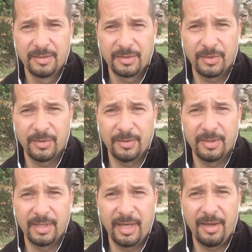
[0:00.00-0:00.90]
So
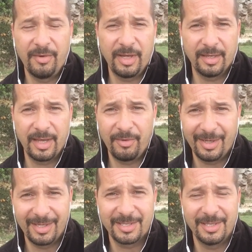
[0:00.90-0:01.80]

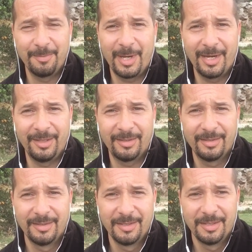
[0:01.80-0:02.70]
having this in mind,
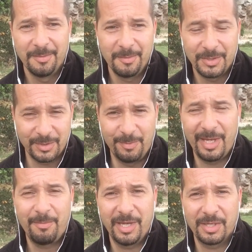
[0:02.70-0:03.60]
just
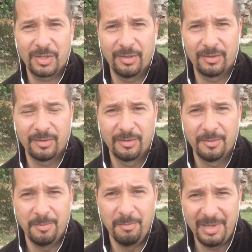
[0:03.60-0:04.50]
be patient,
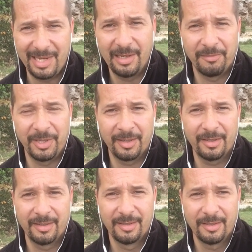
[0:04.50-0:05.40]
be loving,
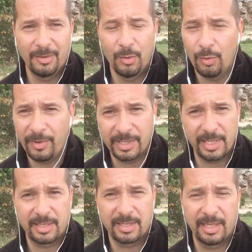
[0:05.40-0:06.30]

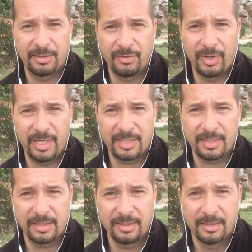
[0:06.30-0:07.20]
always extend
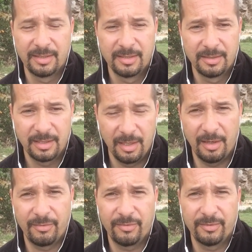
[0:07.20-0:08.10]
grace,
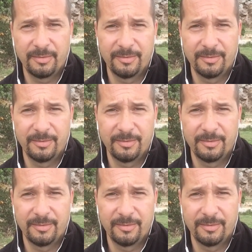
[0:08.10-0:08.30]
love,